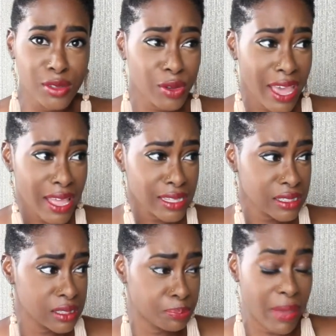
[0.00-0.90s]
You
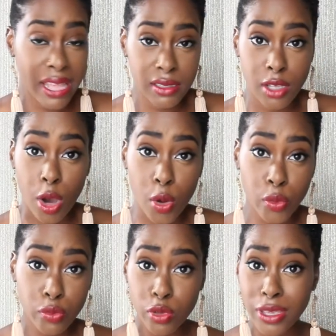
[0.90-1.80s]
can't bend
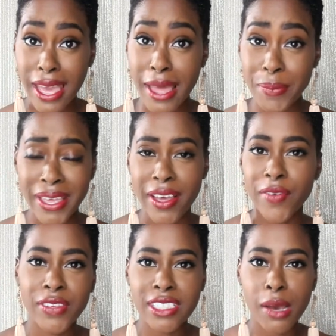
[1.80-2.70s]
down. You can't be
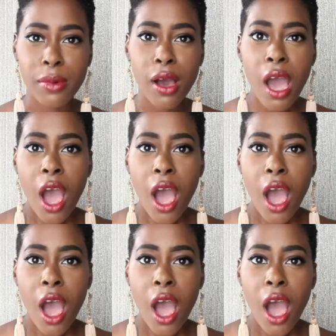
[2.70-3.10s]
comfortable.